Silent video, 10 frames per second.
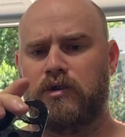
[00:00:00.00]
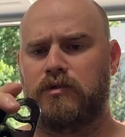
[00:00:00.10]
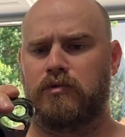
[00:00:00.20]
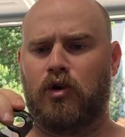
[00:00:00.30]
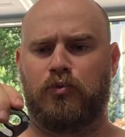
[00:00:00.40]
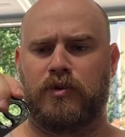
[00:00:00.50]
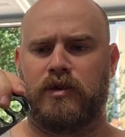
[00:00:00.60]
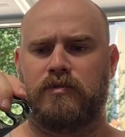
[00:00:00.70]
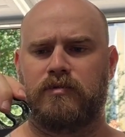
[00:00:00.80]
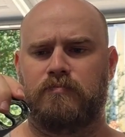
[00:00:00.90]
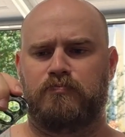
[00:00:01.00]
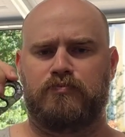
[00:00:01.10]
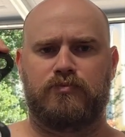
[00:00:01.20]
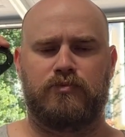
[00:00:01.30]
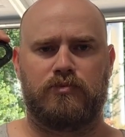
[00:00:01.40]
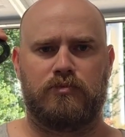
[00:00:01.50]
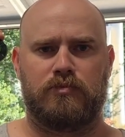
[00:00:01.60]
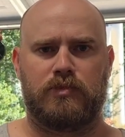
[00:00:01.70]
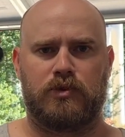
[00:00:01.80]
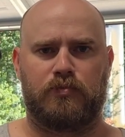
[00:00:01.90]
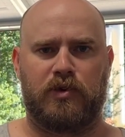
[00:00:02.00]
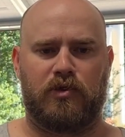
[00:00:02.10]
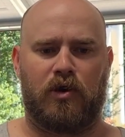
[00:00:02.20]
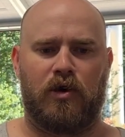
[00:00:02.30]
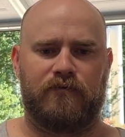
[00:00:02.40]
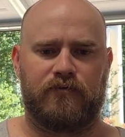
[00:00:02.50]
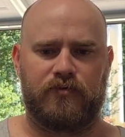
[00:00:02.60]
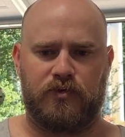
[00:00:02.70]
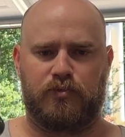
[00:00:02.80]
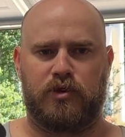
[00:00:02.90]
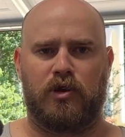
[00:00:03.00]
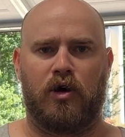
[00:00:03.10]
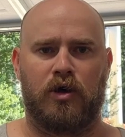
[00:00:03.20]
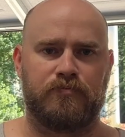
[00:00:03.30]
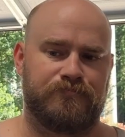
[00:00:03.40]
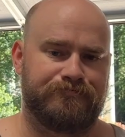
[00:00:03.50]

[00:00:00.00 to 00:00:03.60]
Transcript: You open it, you peel it off, you put it on.